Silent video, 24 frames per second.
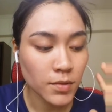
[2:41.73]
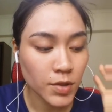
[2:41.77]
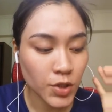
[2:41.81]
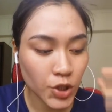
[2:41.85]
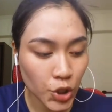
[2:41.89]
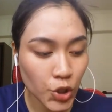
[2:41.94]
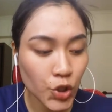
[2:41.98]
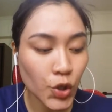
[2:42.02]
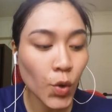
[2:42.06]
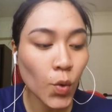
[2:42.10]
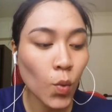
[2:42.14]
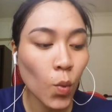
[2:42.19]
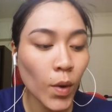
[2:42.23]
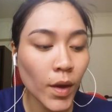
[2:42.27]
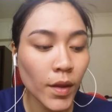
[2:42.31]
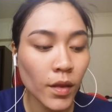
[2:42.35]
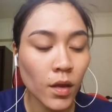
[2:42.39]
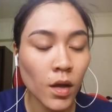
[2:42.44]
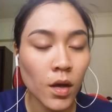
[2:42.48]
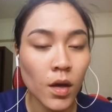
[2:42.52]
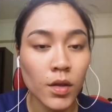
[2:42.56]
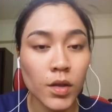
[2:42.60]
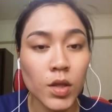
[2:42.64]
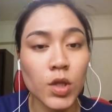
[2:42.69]
to do
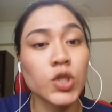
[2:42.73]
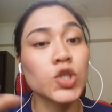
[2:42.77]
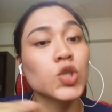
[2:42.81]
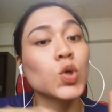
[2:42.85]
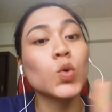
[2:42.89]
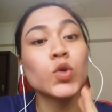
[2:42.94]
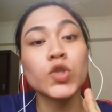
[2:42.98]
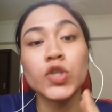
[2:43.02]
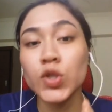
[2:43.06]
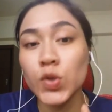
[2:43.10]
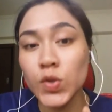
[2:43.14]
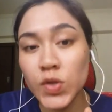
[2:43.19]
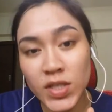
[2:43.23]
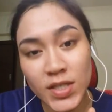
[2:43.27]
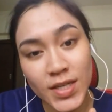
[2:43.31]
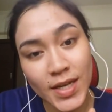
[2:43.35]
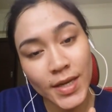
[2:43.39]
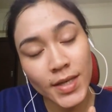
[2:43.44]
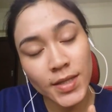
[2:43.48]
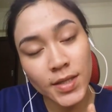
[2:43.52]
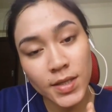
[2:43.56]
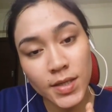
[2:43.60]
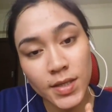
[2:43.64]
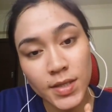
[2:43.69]
with the social
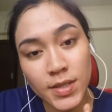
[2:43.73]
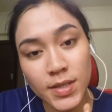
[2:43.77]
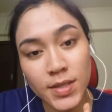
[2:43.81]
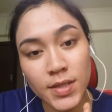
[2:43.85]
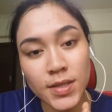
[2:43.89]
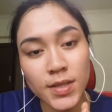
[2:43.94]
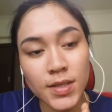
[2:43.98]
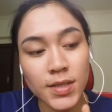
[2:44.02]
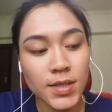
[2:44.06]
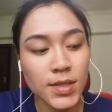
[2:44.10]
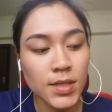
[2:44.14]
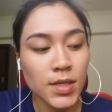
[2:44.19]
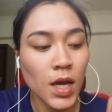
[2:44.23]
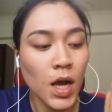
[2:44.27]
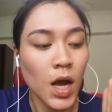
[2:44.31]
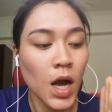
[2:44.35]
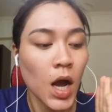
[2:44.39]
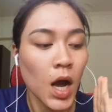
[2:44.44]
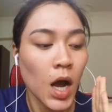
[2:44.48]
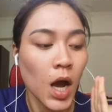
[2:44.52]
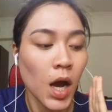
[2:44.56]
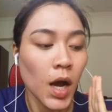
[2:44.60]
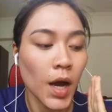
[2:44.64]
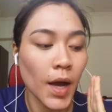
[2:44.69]
statuses
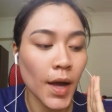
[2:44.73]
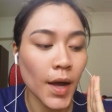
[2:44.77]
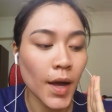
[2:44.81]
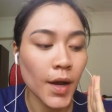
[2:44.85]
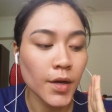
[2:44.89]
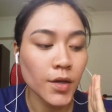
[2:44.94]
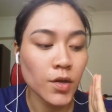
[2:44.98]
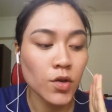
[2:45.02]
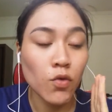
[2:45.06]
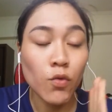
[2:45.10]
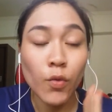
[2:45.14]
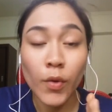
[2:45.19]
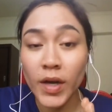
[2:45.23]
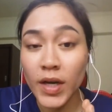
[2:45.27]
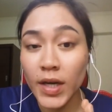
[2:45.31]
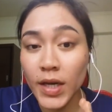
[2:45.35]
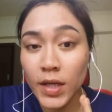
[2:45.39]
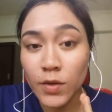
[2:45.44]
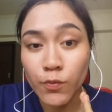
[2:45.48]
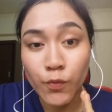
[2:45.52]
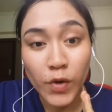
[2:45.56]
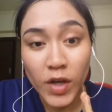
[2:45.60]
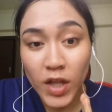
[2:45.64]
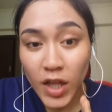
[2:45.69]
and your
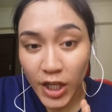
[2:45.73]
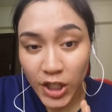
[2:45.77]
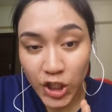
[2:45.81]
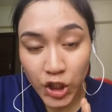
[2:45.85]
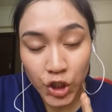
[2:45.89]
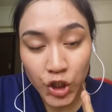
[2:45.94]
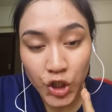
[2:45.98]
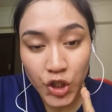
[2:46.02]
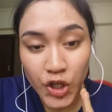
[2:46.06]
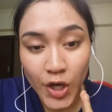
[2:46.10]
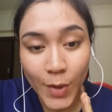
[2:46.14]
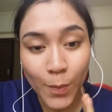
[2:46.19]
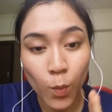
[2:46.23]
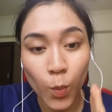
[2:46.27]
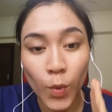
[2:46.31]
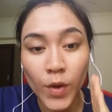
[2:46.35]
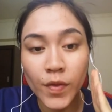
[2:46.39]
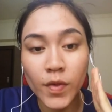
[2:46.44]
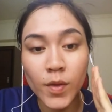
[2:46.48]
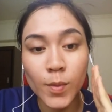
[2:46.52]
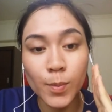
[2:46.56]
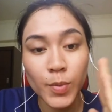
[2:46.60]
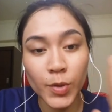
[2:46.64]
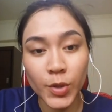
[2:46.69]
relationship
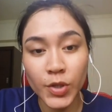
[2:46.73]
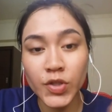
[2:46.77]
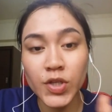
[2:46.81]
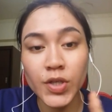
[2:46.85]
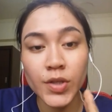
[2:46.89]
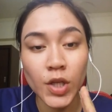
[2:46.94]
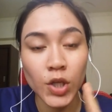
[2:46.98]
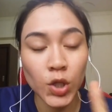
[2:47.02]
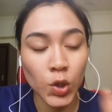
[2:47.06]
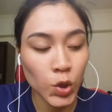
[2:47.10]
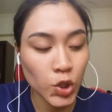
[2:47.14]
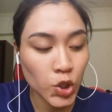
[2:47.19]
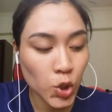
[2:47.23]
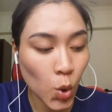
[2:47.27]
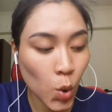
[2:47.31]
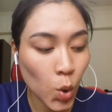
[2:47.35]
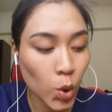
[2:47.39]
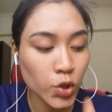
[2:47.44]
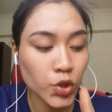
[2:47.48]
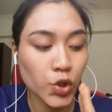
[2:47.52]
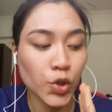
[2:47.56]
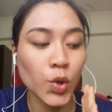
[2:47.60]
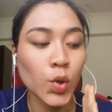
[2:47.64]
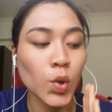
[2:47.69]
with the person that you
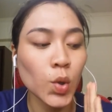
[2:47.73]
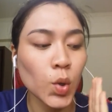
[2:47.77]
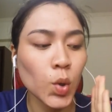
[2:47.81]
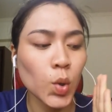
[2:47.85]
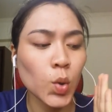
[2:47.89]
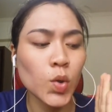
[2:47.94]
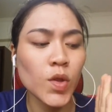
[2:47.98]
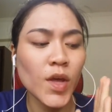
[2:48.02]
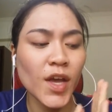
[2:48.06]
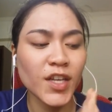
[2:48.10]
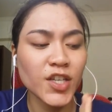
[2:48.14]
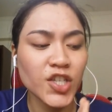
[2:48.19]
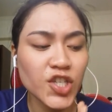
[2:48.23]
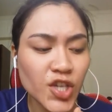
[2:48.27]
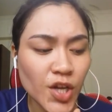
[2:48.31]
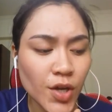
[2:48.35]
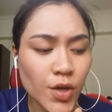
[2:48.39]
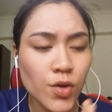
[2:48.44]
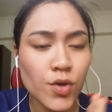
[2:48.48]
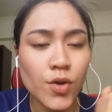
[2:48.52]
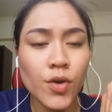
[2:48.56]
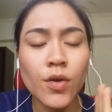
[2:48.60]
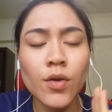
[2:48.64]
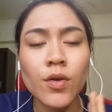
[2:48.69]
talk to, their
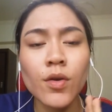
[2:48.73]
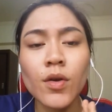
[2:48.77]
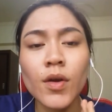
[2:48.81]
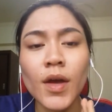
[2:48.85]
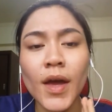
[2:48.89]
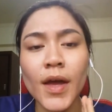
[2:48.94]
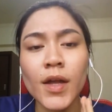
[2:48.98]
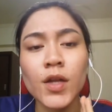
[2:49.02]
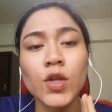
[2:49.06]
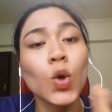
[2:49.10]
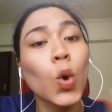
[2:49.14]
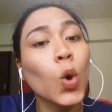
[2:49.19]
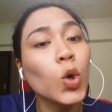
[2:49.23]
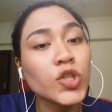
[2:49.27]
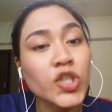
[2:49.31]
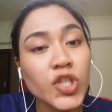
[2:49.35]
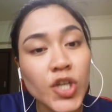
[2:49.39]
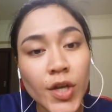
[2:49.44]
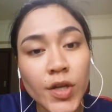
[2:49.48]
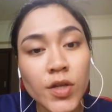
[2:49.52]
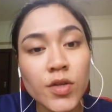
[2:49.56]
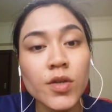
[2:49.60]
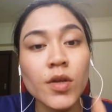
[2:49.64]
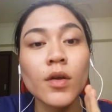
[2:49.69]
gender and your
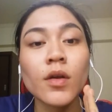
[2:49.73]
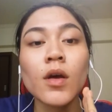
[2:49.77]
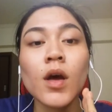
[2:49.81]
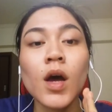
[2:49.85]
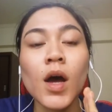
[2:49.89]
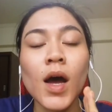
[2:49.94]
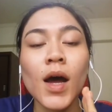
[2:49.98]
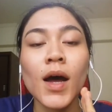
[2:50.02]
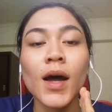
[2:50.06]
gender.